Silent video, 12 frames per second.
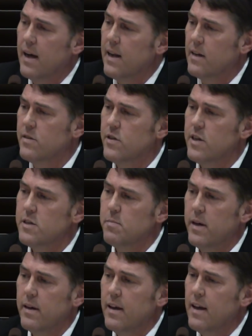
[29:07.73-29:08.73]
I'd like to see us
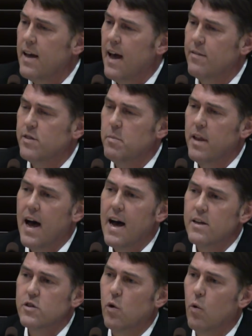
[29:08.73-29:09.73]
have some of the
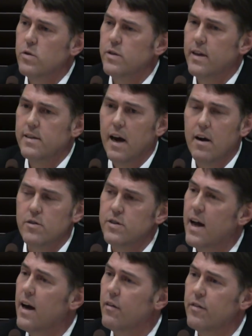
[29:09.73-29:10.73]
highest scores in the entire
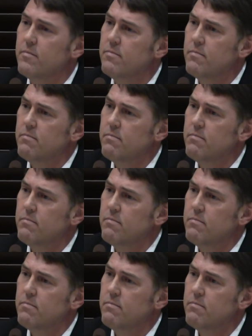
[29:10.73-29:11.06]
South.